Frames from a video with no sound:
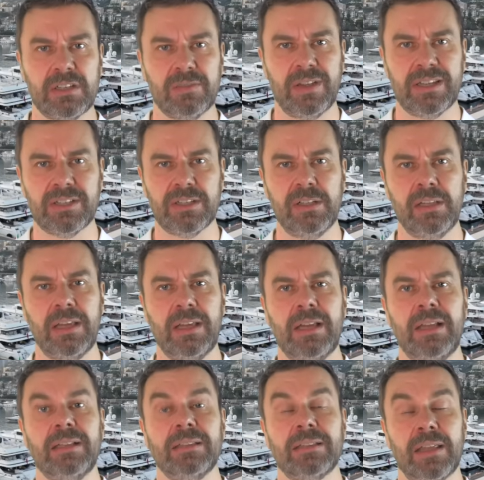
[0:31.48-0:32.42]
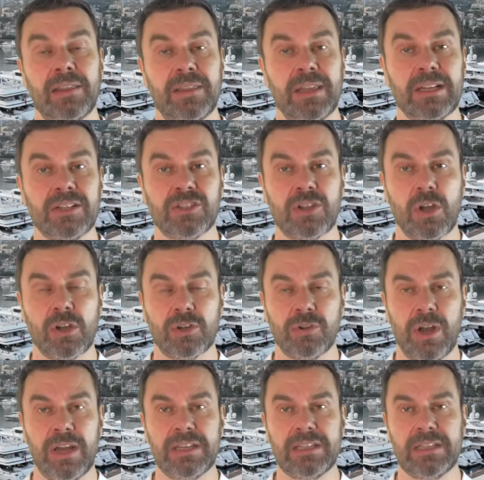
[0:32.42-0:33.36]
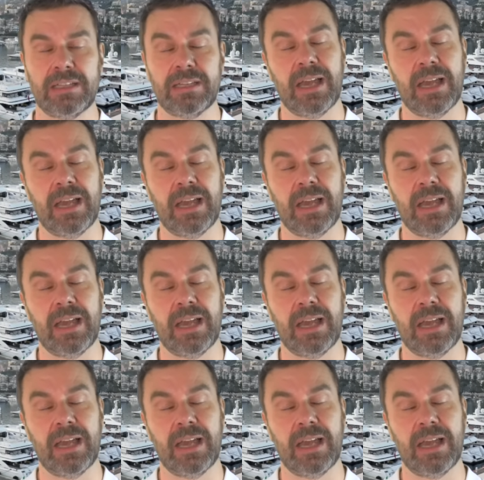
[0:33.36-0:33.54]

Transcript: vessel that things got crazy.